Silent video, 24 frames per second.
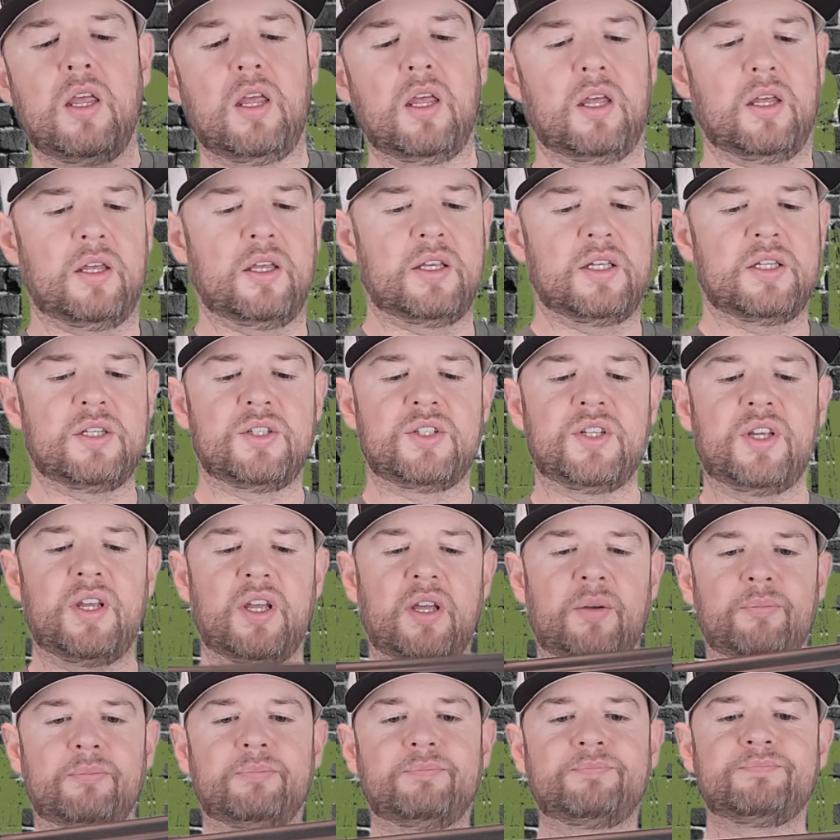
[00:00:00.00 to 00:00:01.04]
And
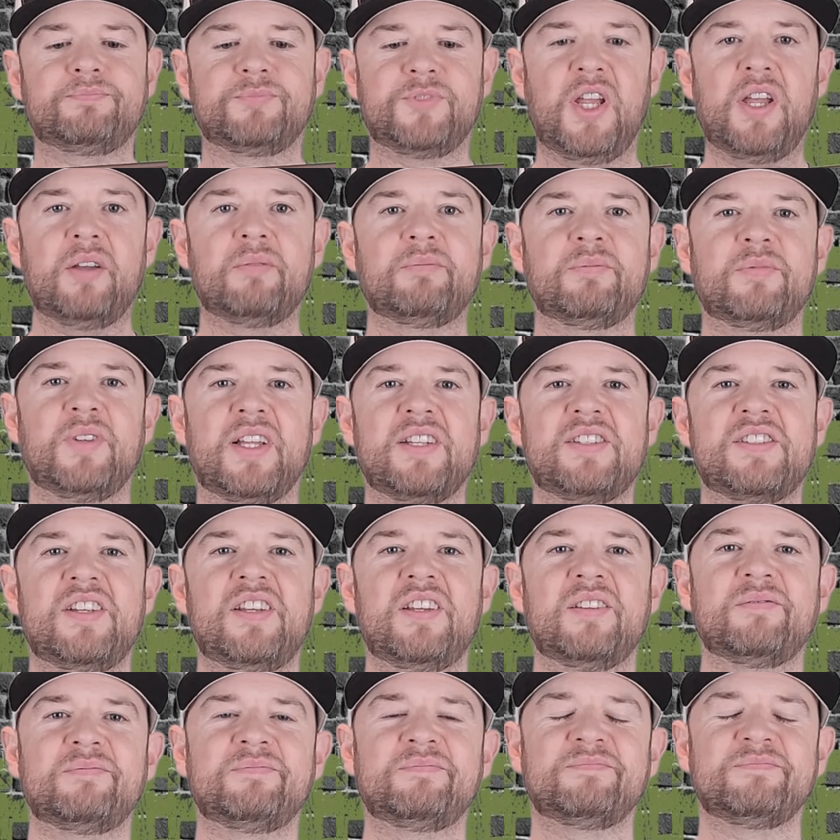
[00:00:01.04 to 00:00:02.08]
um, yeah, that's
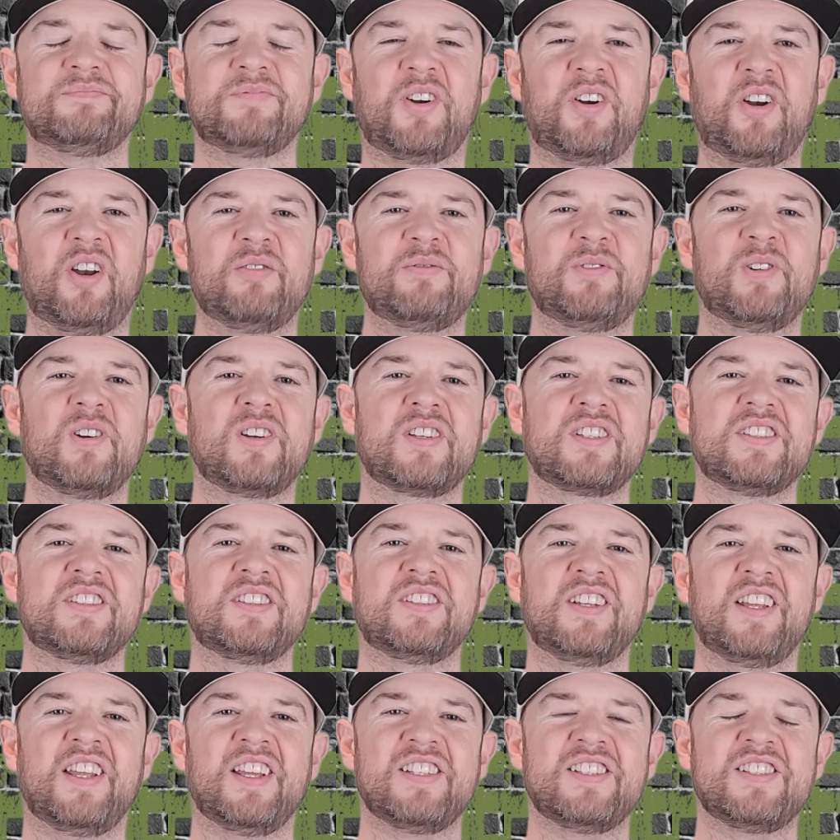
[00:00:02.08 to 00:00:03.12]
it. All right, folks,
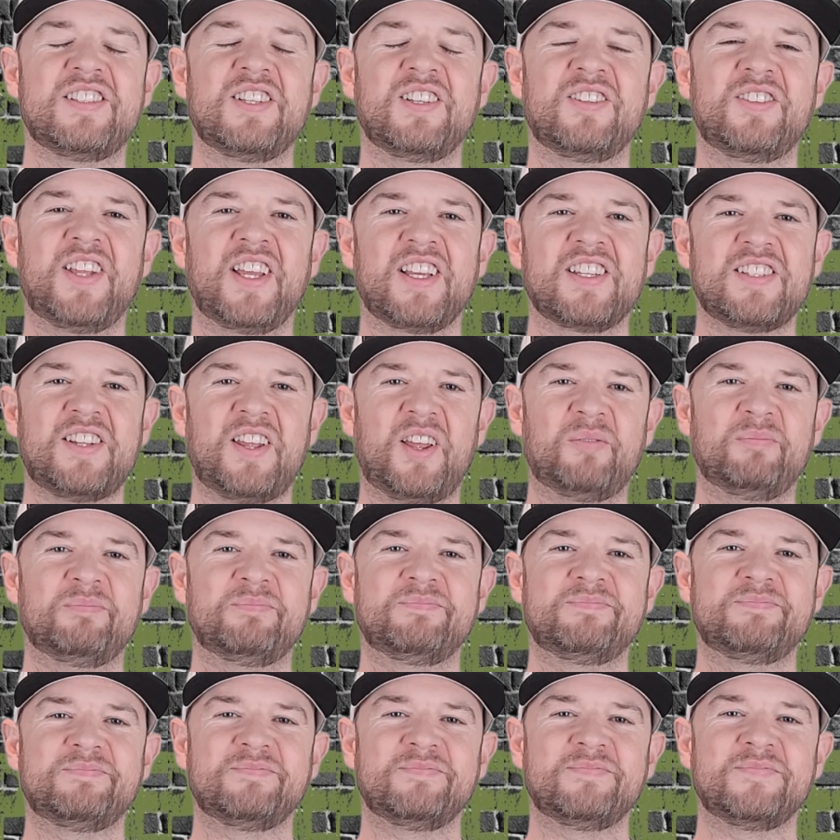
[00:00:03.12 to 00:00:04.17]
until next time,
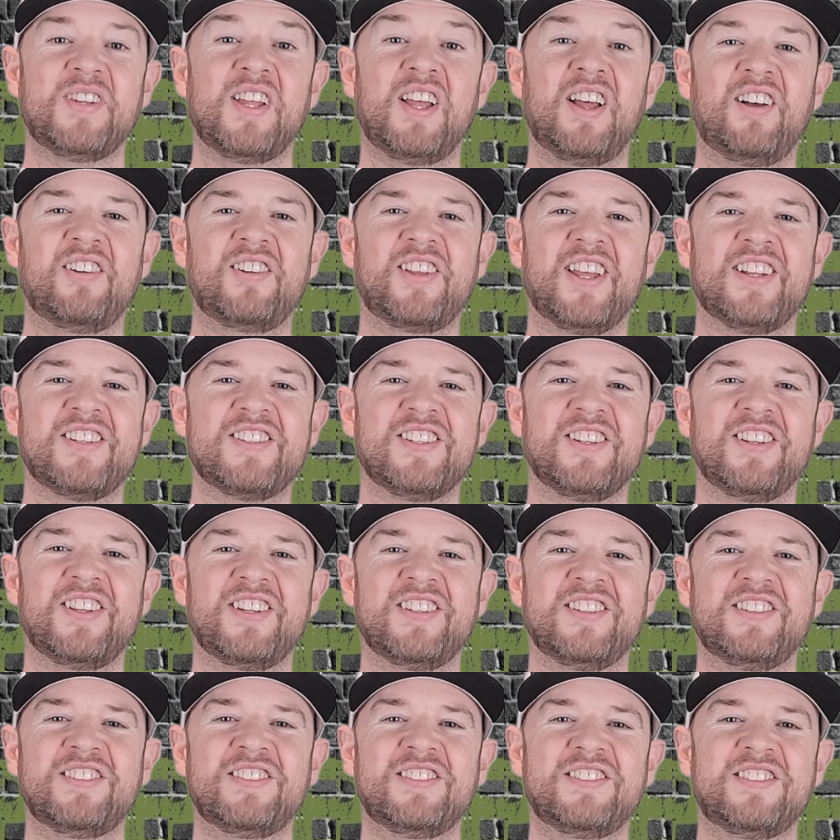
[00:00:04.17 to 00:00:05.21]
I'll catch you
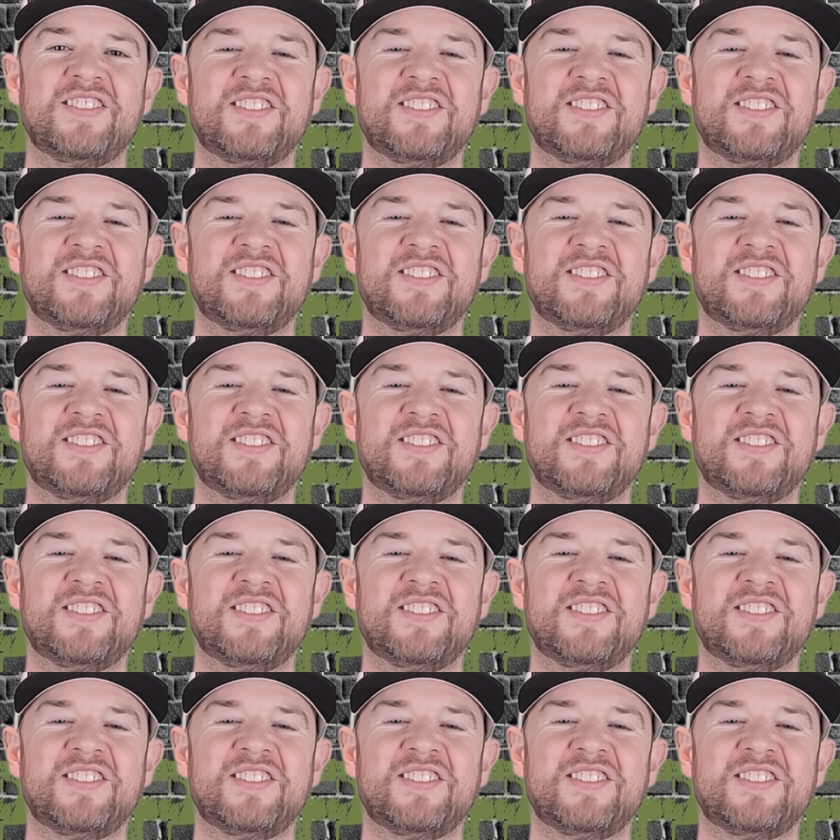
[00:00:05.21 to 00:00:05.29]
later.